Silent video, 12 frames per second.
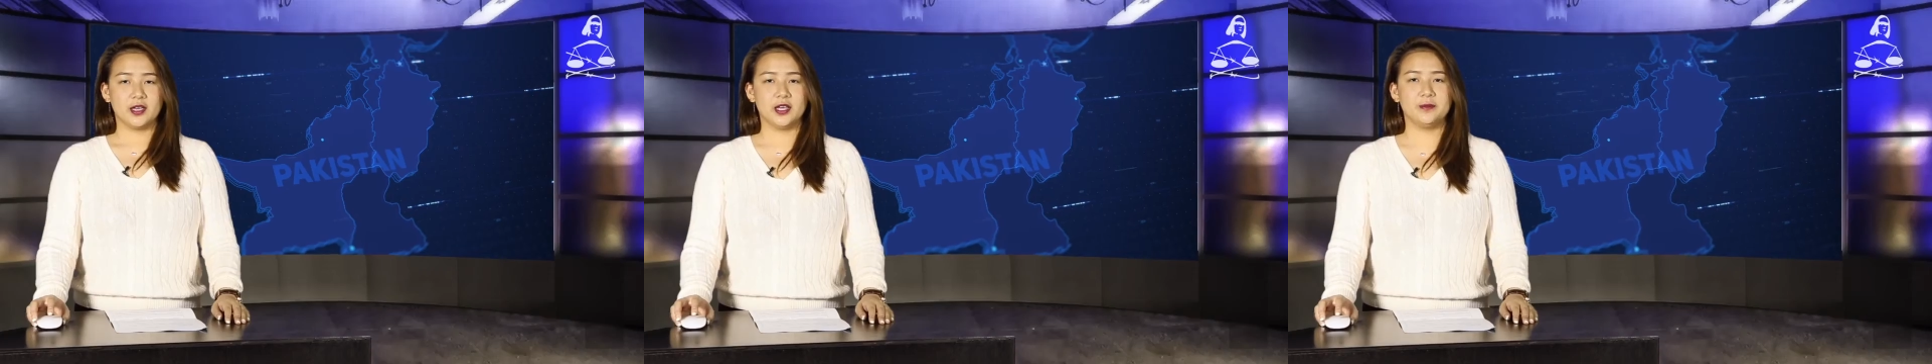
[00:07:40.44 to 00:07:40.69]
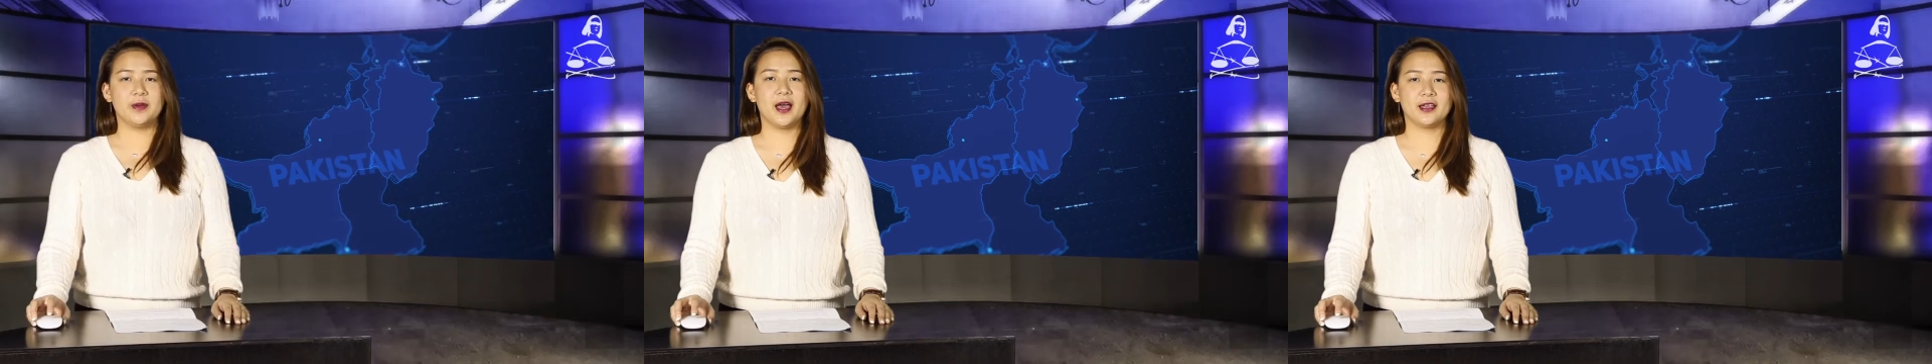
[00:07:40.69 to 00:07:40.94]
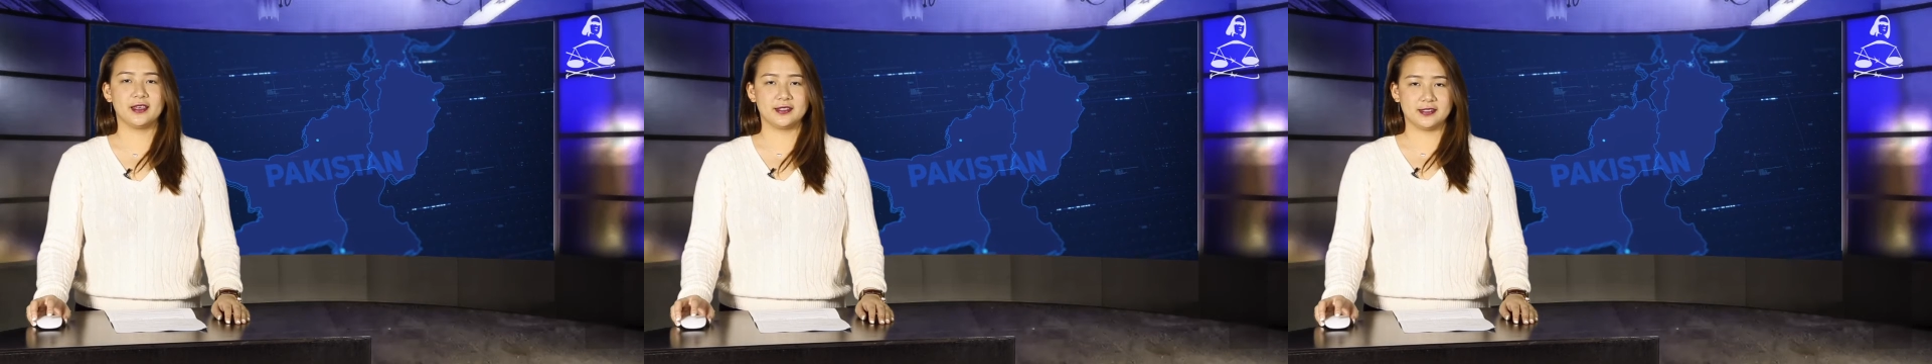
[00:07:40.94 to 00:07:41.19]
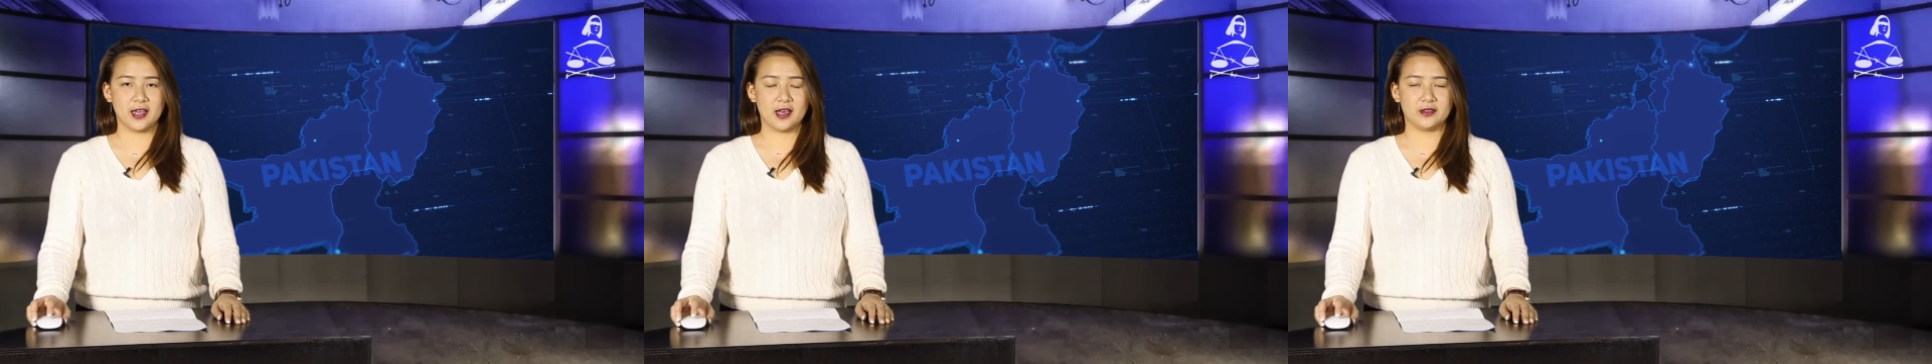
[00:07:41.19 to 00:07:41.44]
In
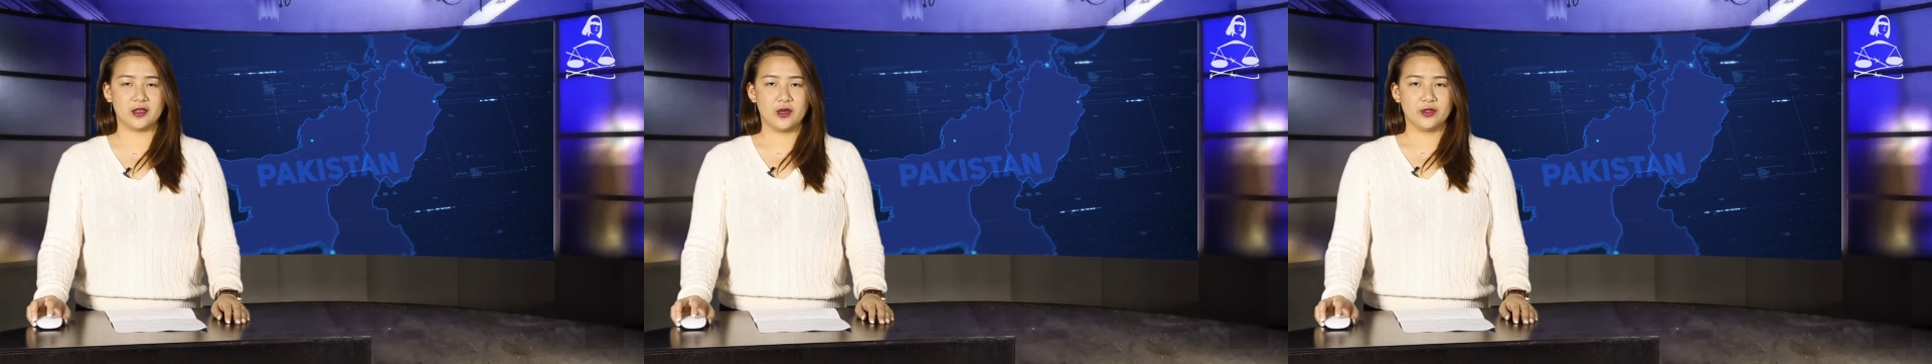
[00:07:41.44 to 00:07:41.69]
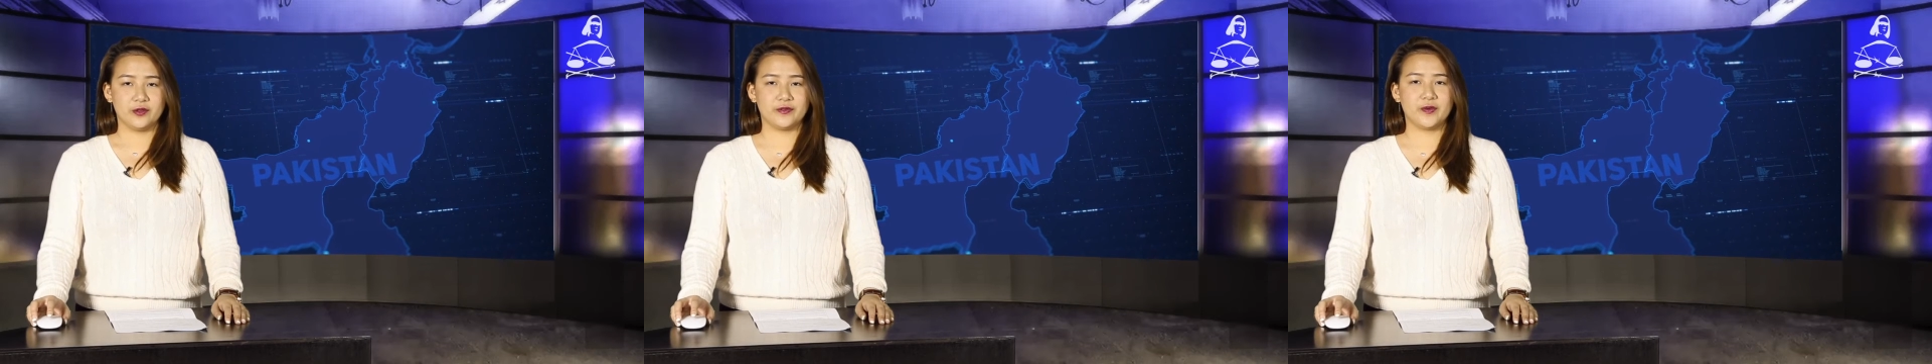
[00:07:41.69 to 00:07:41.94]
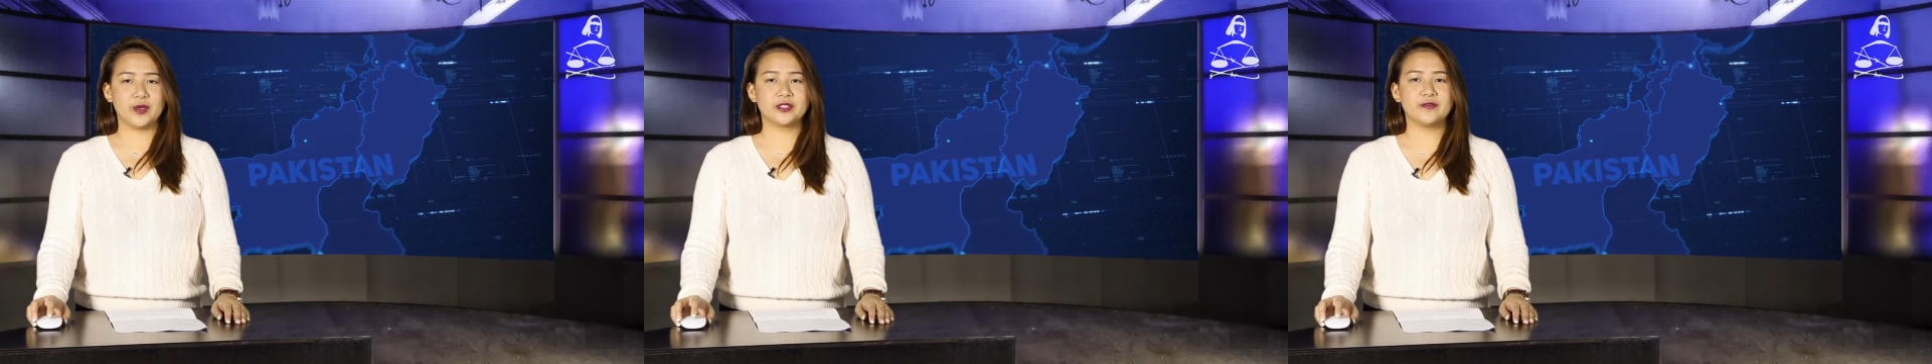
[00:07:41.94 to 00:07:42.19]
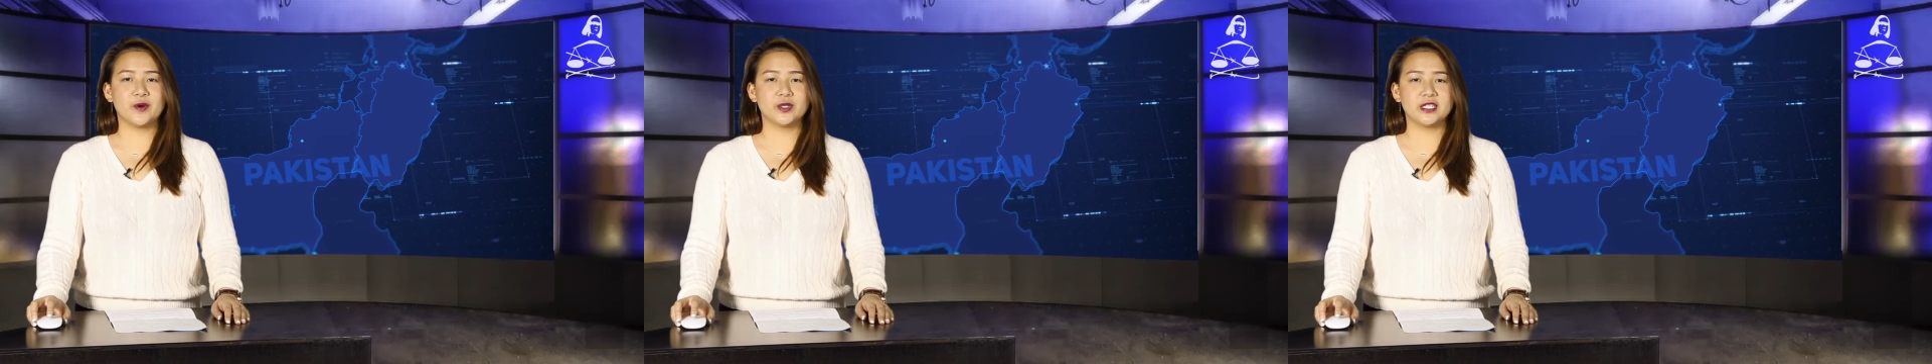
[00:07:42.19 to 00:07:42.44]
Pakistan, the
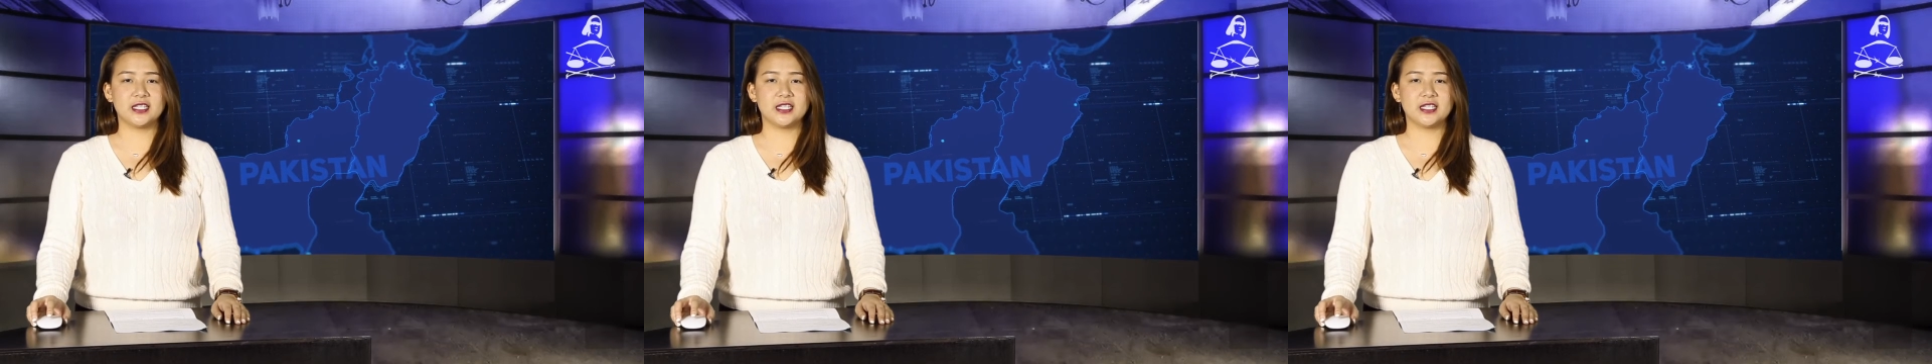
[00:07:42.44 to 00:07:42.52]
first 40